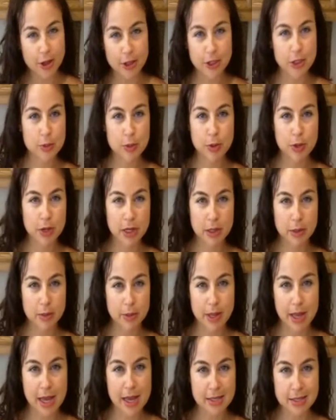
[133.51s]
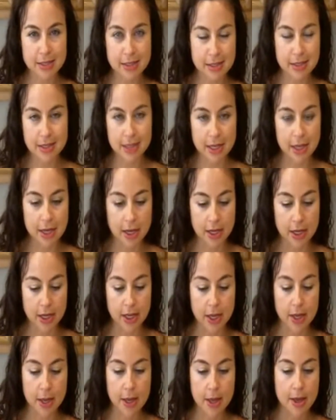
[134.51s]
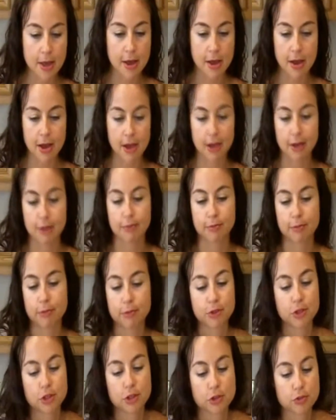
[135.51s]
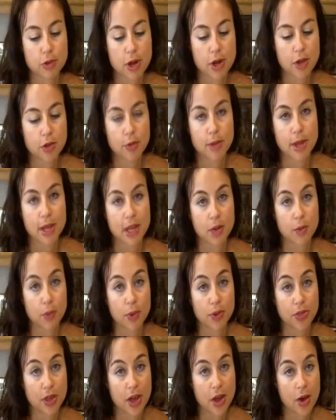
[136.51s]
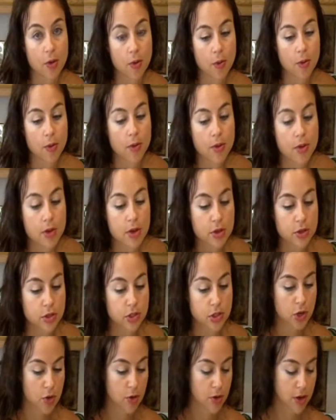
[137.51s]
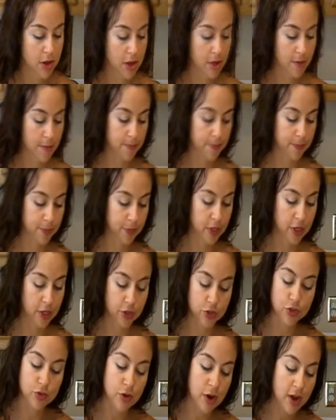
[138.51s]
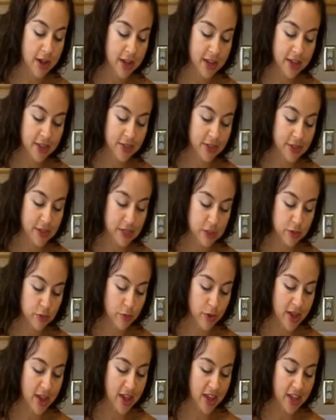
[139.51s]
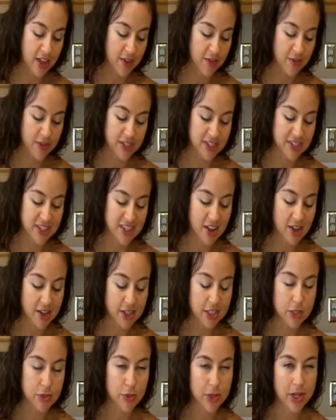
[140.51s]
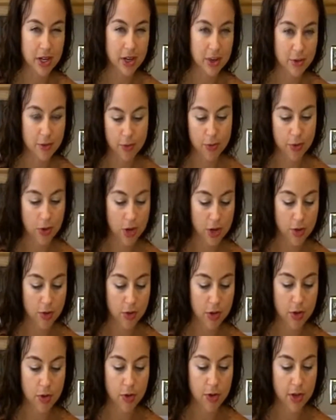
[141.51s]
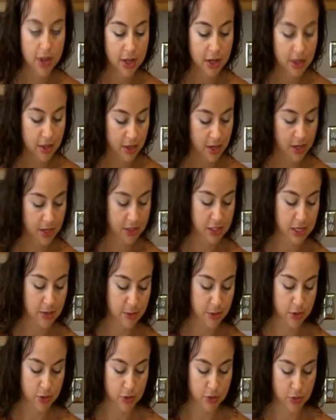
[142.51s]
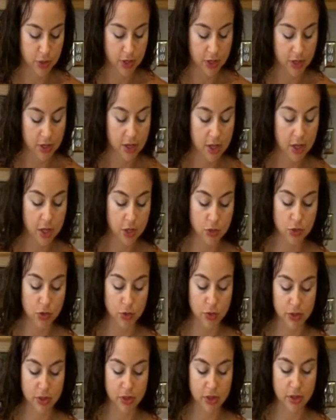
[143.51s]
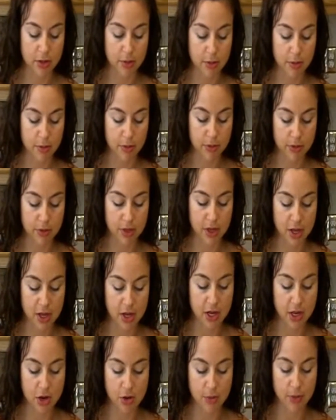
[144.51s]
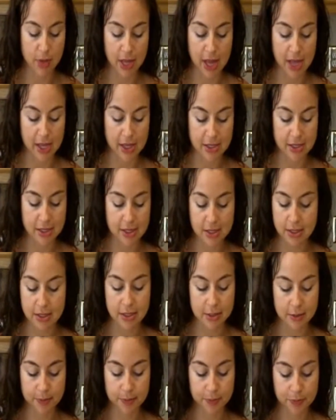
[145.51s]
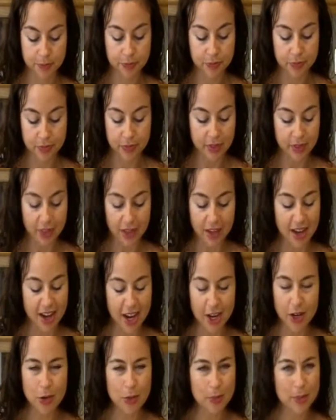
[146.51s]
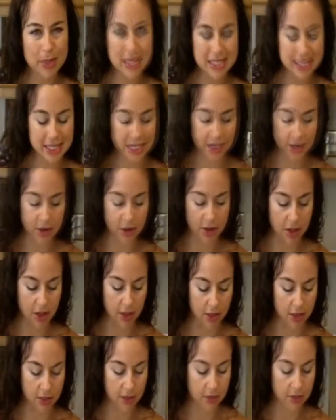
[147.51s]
not to put any molasses, it's like honey. I just rather make it without. So try it this way. If it's not sweet enough for you, go ahead and the next time you do it with the honey or molasses. I don't miss it at all,